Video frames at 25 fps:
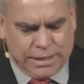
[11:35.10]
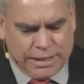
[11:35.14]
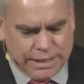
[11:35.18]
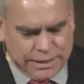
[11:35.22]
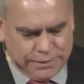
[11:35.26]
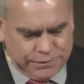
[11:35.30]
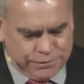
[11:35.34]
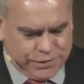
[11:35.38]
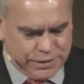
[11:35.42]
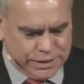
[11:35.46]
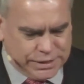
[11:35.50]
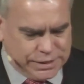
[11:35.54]

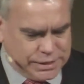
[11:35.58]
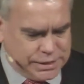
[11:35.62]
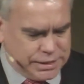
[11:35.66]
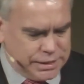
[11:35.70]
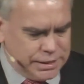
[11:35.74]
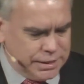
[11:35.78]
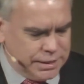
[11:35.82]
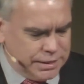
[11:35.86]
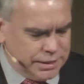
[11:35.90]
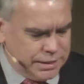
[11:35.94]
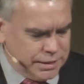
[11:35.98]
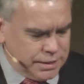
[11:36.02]
And if
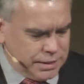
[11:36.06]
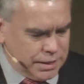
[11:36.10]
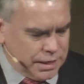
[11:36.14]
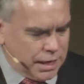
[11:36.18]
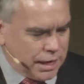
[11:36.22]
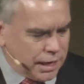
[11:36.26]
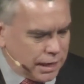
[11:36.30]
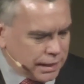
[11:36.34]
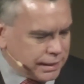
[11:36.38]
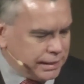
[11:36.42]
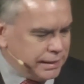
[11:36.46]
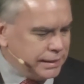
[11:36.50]
it's
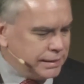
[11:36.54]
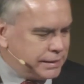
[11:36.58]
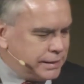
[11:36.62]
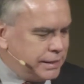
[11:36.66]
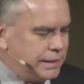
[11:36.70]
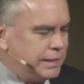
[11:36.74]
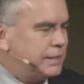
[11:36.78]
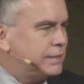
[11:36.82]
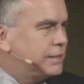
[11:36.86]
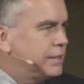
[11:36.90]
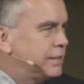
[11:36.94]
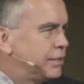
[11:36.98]
hockey
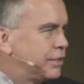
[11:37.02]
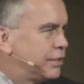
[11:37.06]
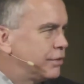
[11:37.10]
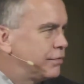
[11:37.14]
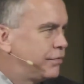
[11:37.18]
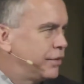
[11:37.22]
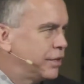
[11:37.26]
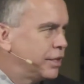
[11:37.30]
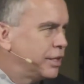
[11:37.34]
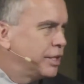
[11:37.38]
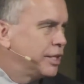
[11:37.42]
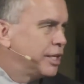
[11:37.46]
season, they're
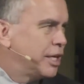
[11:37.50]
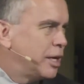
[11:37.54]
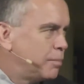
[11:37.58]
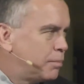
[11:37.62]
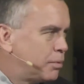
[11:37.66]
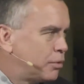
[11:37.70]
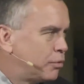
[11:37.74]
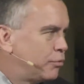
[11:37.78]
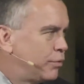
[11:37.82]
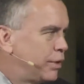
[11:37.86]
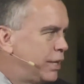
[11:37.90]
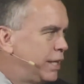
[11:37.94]
filling
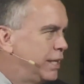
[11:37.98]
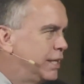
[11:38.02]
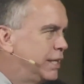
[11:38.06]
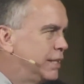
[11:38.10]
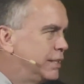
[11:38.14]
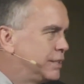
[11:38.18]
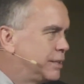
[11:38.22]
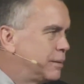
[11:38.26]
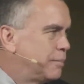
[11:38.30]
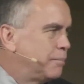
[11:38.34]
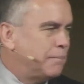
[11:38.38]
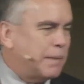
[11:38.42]
up
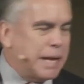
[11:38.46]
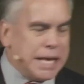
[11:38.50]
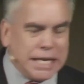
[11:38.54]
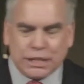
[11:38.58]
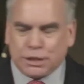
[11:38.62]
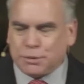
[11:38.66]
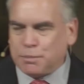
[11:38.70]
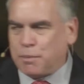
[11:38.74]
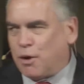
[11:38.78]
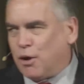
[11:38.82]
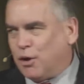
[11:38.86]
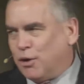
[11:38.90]
arenas, and
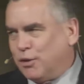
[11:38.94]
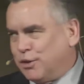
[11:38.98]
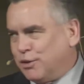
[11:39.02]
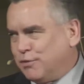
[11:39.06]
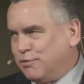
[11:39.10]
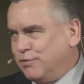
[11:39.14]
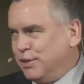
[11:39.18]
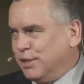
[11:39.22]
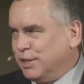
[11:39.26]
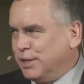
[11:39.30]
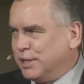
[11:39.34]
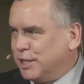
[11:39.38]
baseball, they're
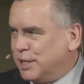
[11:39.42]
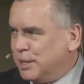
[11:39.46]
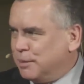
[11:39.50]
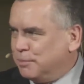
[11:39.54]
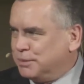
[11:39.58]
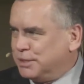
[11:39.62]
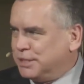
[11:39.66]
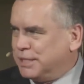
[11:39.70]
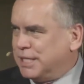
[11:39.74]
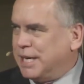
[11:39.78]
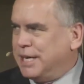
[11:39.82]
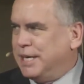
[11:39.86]
filling
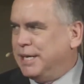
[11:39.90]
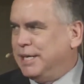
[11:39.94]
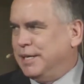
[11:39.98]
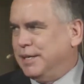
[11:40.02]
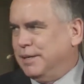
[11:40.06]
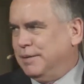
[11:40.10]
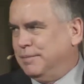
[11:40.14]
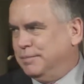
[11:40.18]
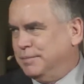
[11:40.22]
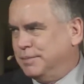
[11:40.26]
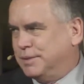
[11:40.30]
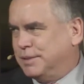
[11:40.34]
up
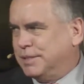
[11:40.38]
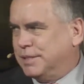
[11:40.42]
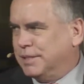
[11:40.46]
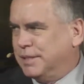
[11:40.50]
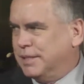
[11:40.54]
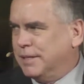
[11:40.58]
stadiums.